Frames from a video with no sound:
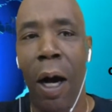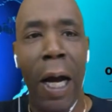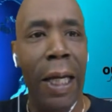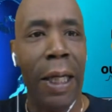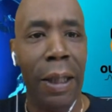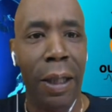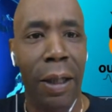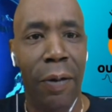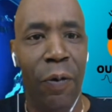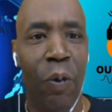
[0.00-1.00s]
right, if
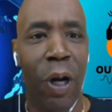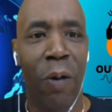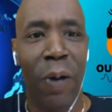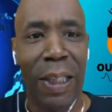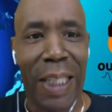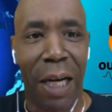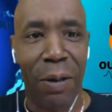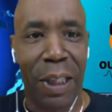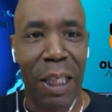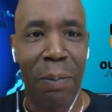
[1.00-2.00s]
you want to reach
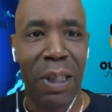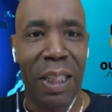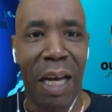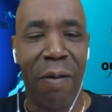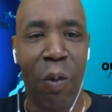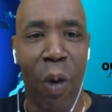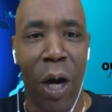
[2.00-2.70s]
out, TB7